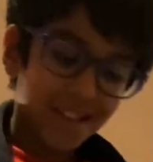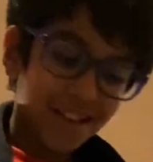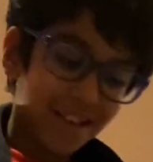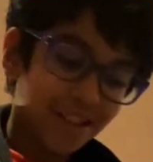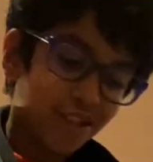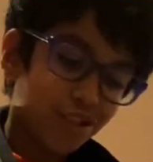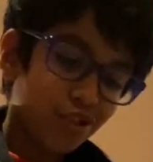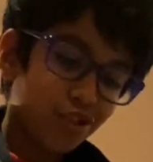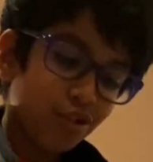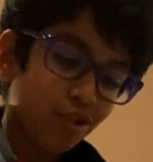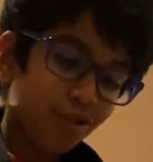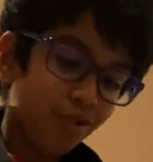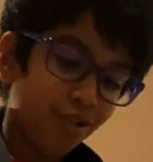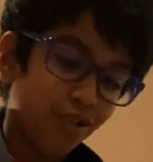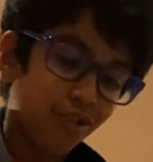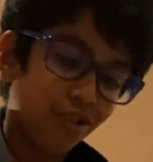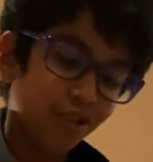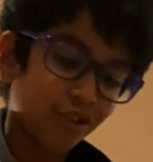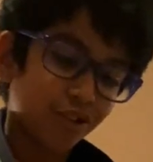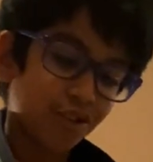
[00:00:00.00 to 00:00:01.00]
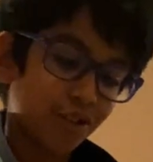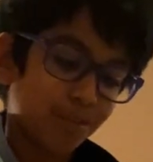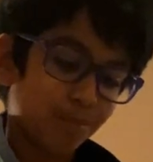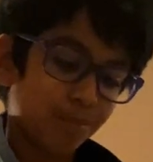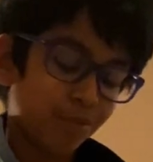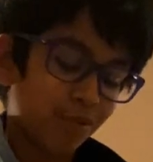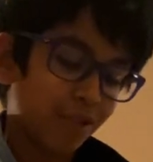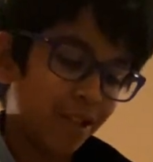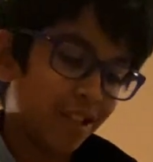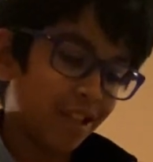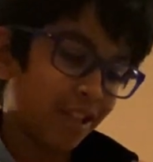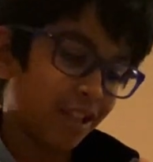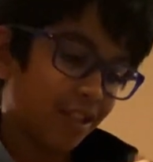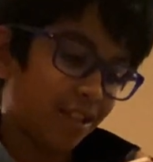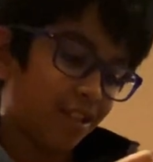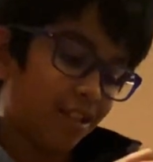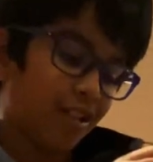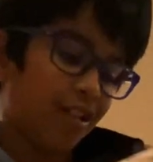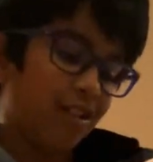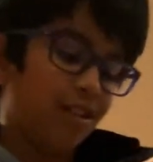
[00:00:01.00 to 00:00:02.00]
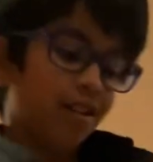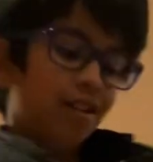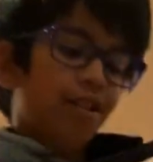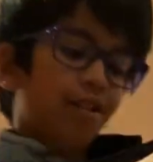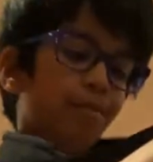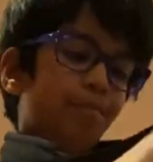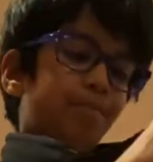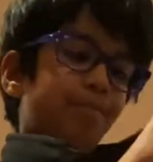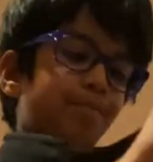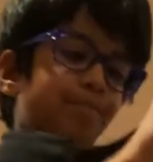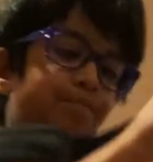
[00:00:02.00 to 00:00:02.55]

It's so hard to bring this up.